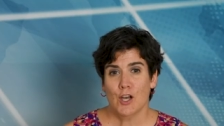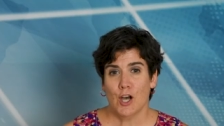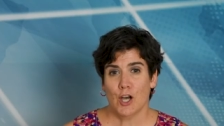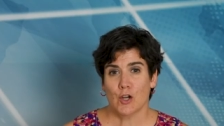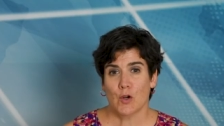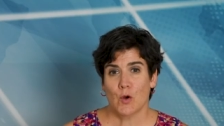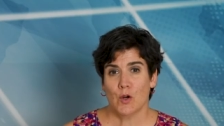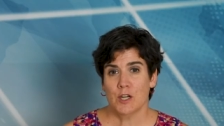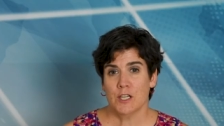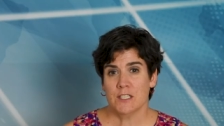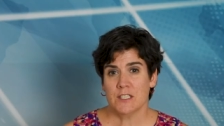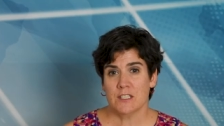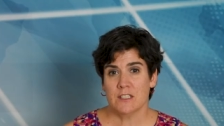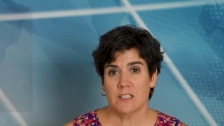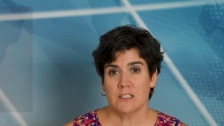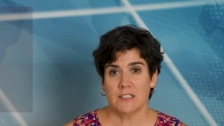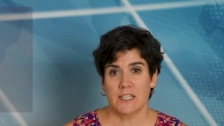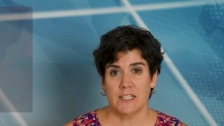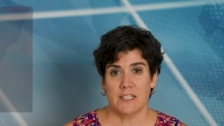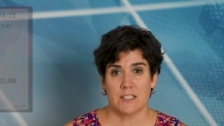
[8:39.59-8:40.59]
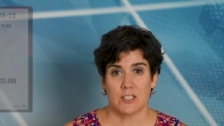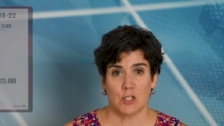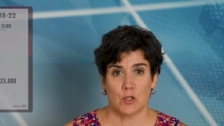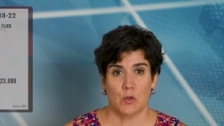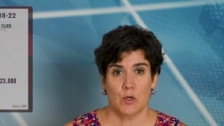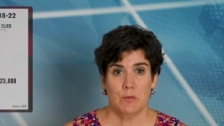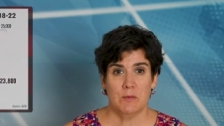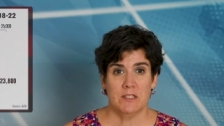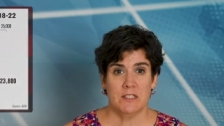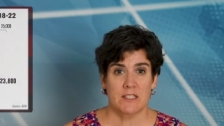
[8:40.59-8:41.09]
According to the latest
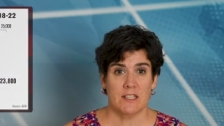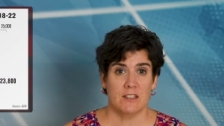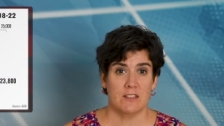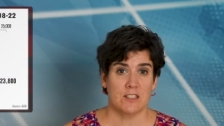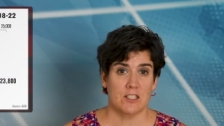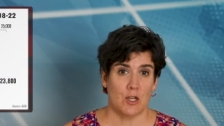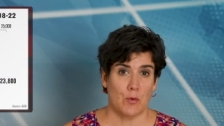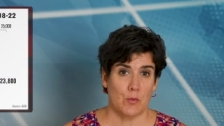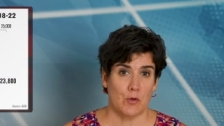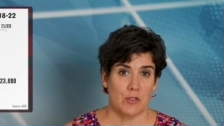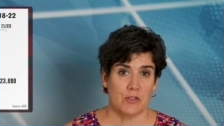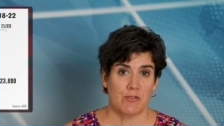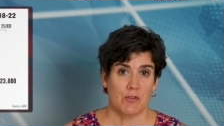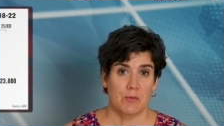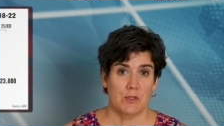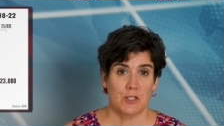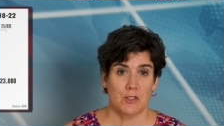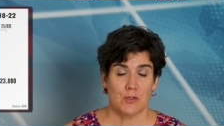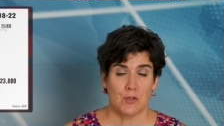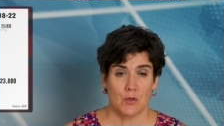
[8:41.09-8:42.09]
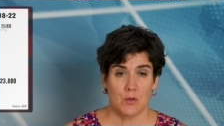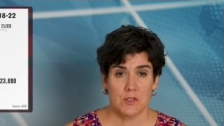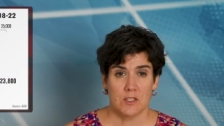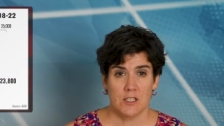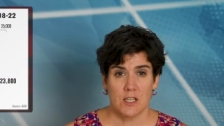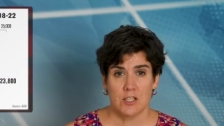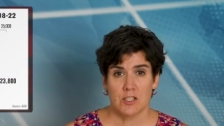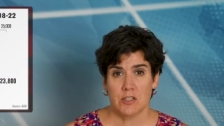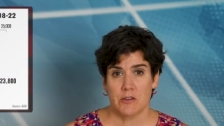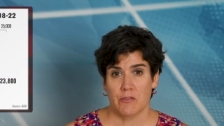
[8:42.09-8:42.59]
equipment sales numbers from the
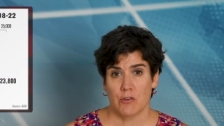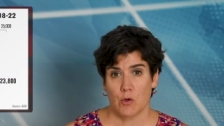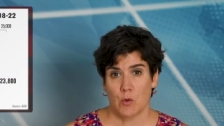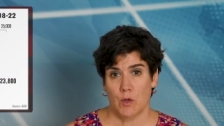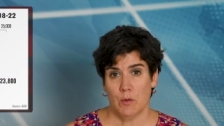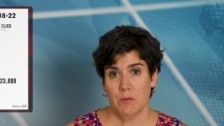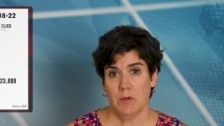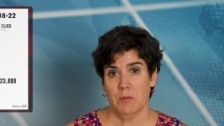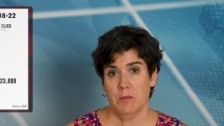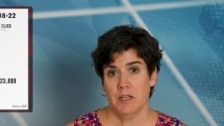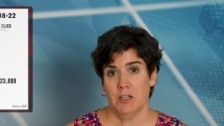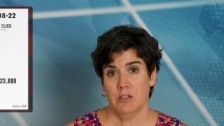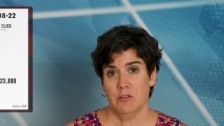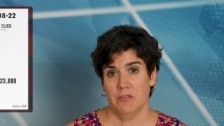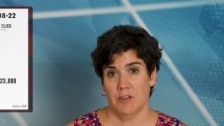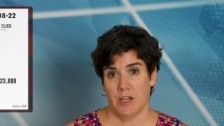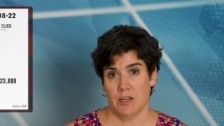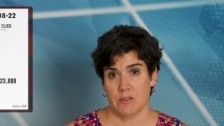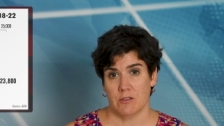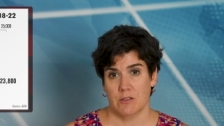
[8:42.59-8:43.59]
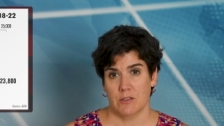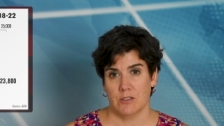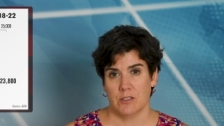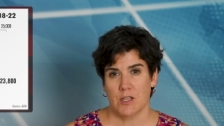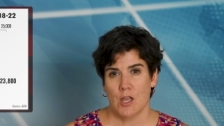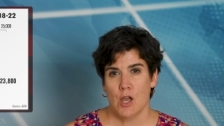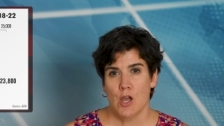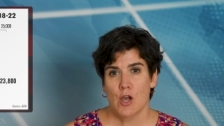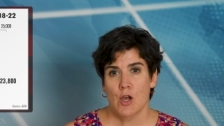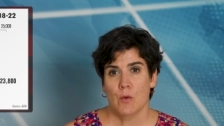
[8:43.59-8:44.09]
Association of Equipment Manufacturers,
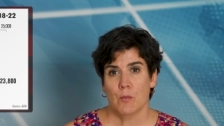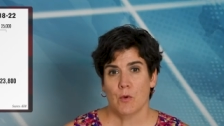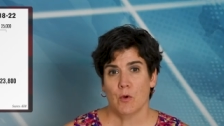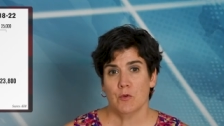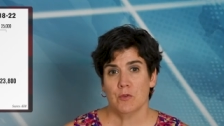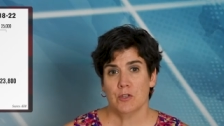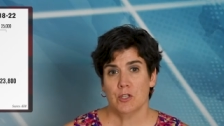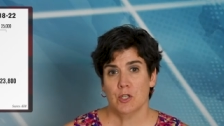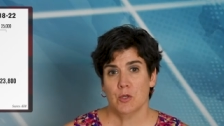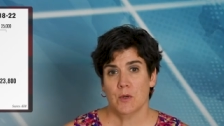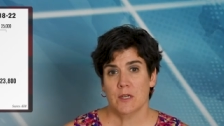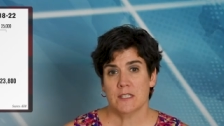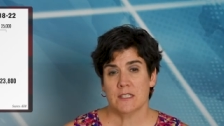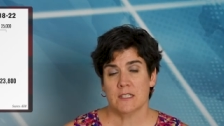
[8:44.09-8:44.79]
both U.S.